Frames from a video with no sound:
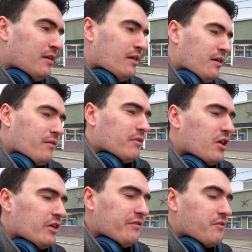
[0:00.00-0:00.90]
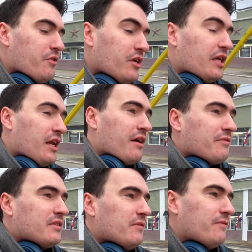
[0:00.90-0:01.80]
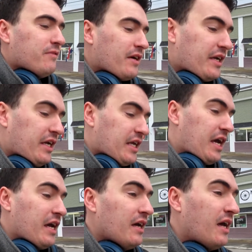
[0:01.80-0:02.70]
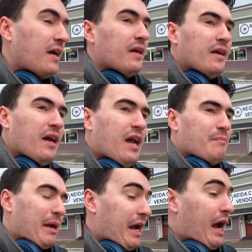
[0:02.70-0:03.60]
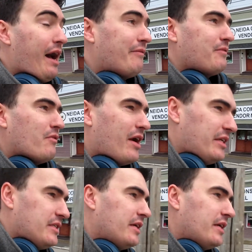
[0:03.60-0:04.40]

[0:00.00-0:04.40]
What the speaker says: We're not even earning enough to fucking pay half the rent.